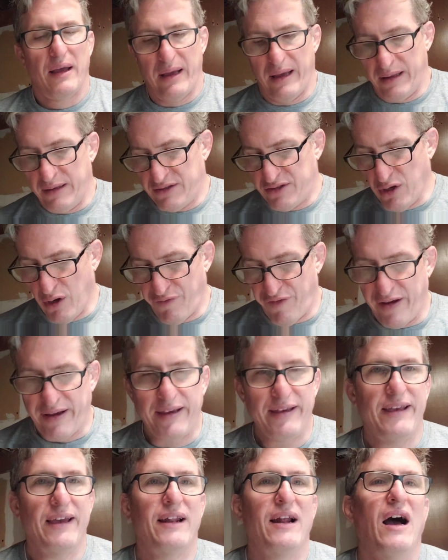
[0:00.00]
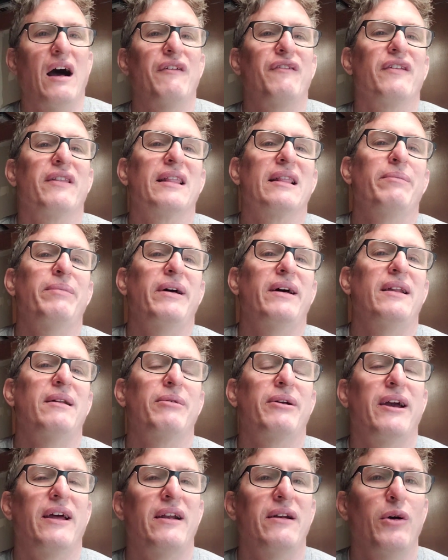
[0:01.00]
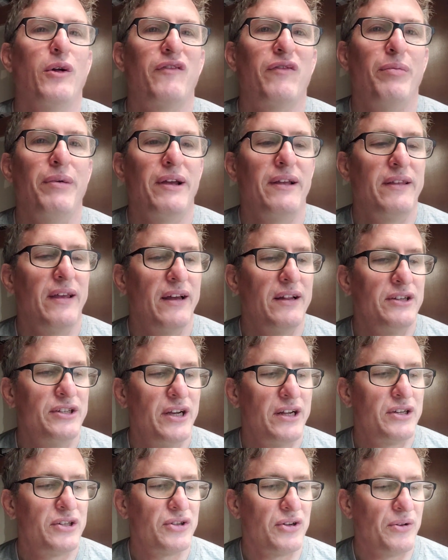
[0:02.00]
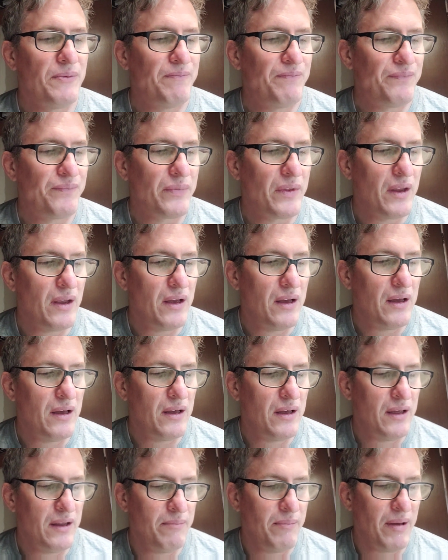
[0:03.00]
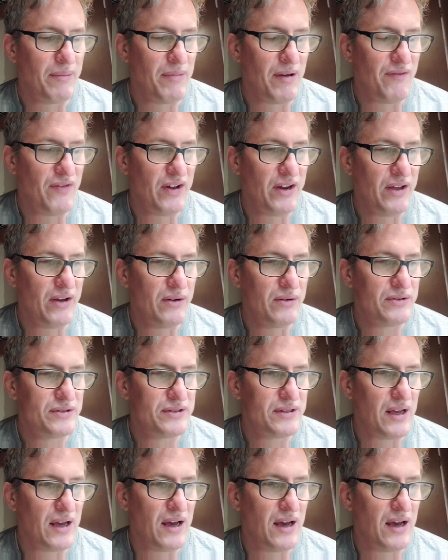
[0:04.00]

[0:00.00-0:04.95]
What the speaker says: And so if I can get off a little bit, I'm kind of known for being tangential in my videos.